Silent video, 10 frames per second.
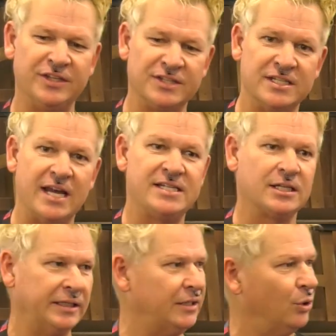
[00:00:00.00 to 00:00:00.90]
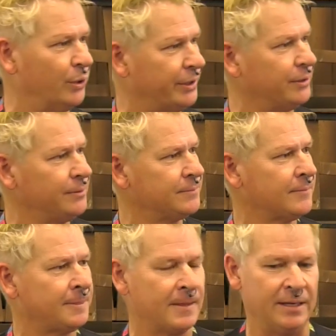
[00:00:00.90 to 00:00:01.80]
you get this nice, clean oil.
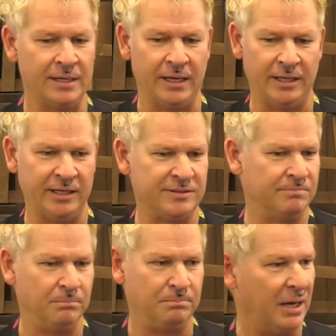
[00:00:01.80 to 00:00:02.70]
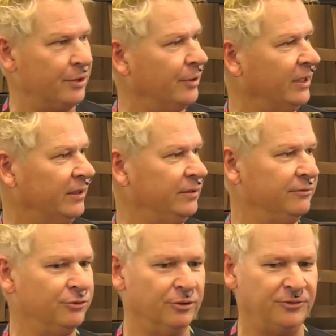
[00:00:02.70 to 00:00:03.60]
It's buttery,
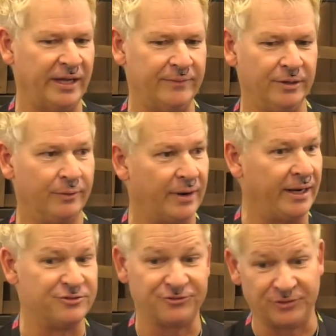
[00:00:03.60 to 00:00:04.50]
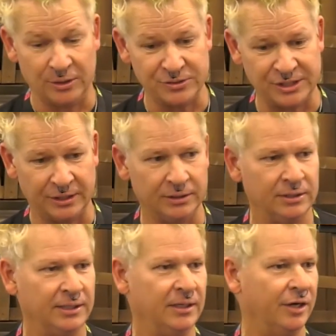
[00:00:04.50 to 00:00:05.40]
full flavor. It arrives
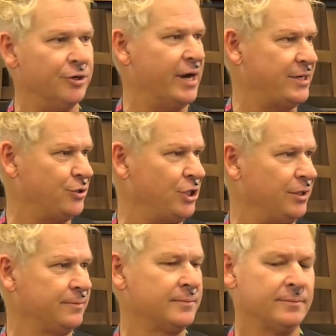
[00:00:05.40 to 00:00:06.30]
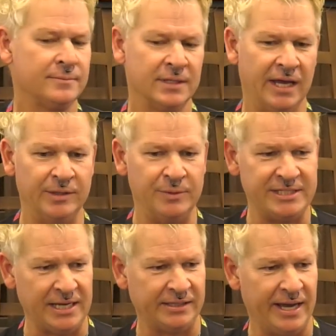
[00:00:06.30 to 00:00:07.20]
frozen under nitrogen. And then we
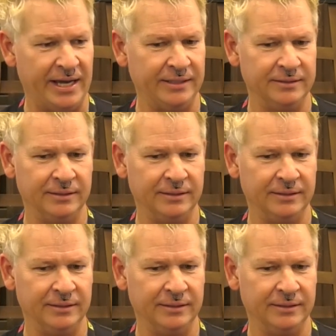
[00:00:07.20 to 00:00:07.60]
take that,